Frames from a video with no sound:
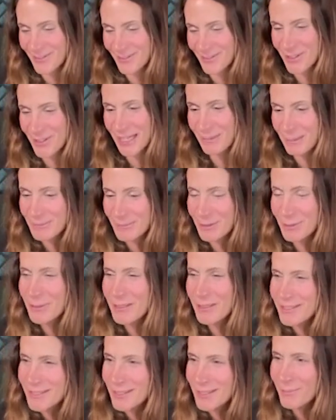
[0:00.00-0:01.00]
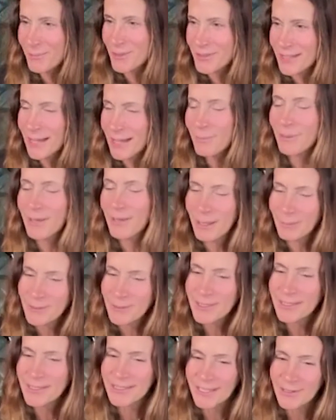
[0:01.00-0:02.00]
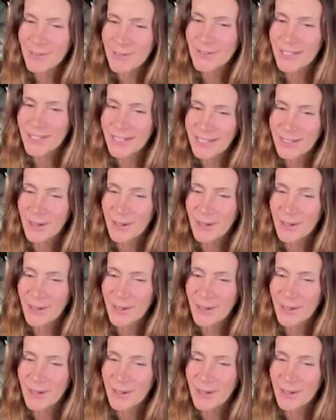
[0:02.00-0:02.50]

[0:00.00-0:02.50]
She came up to that where I would sit down and say,